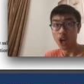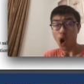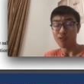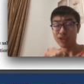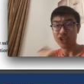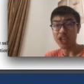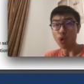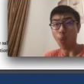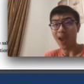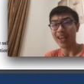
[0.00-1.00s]
our
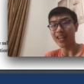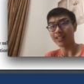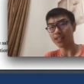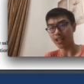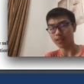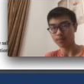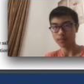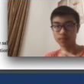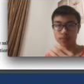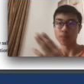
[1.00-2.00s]
takeaway is that
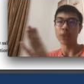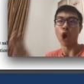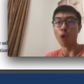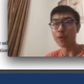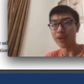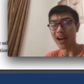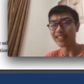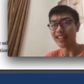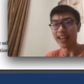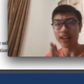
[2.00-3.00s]
i hope you guys
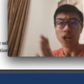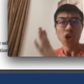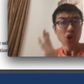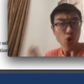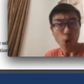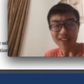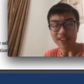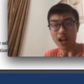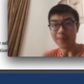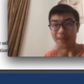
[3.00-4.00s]
can quality
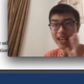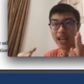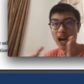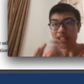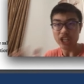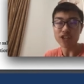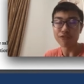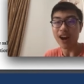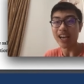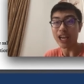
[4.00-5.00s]
um, can
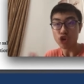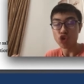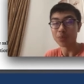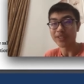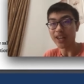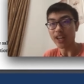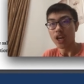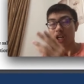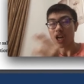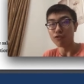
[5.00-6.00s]
identify and group that
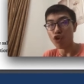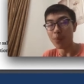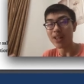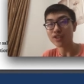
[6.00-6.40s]
conformance